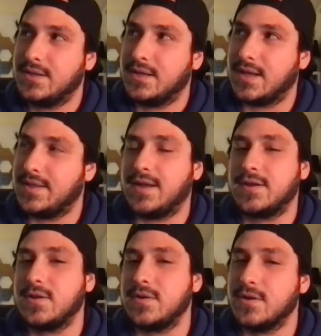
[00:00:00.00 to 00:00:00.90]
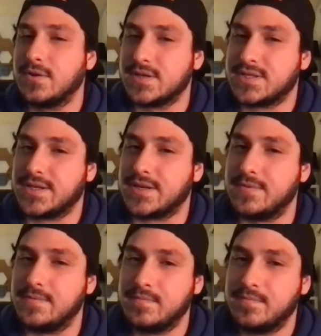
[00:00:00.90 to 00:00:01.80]
I think I'd go Jokic
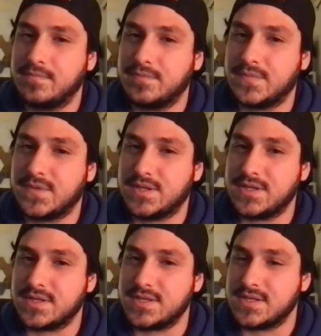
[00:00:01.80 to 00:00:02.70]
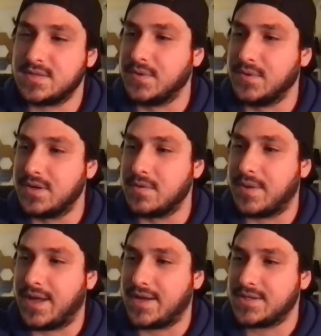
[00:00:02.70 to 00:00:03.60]
second, just because his ability to
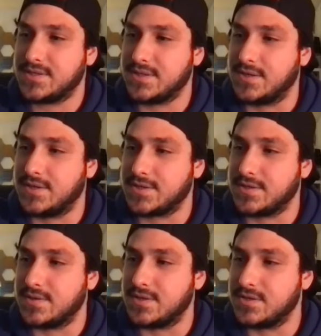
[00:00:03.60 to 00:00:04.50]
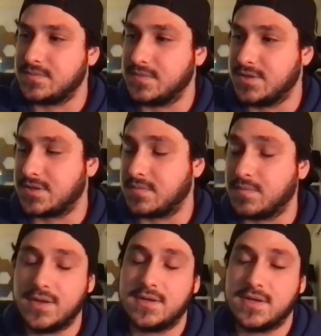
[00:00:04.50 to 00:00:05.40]
pass and also his
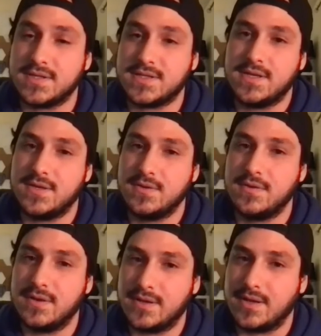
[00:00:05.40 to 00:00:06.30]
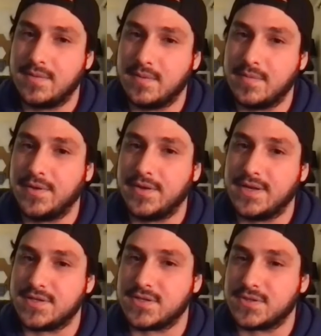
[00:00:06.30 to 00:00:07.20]
continued ability
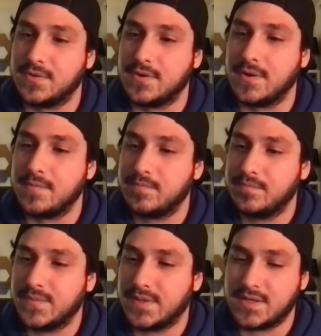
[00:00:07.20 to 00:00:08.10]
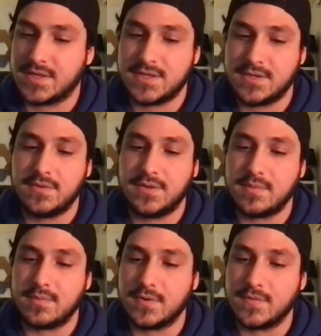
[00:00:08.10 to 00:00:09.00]
as a scorer continually
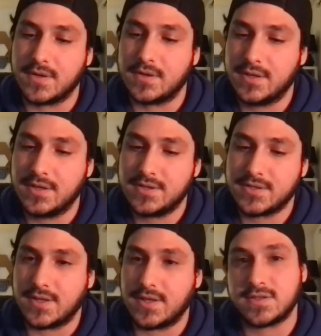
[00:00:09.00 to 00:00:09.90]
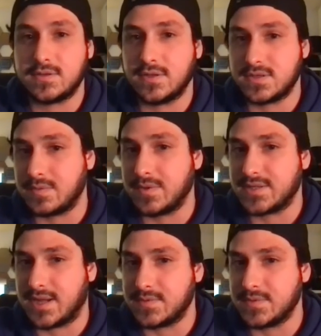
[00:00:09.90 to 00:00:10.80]
improving. So I think those would be my
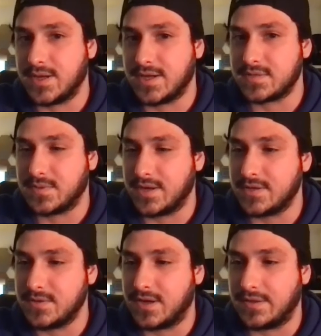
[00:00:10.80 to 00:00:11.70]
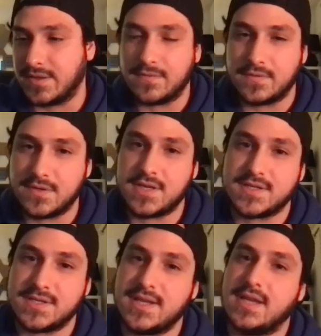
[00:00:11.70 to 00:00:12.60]
top 2 guys. But I do got love for
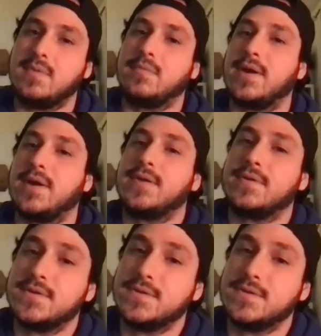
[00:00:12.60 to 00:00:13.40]
Jason Tatum and Brown, though, too.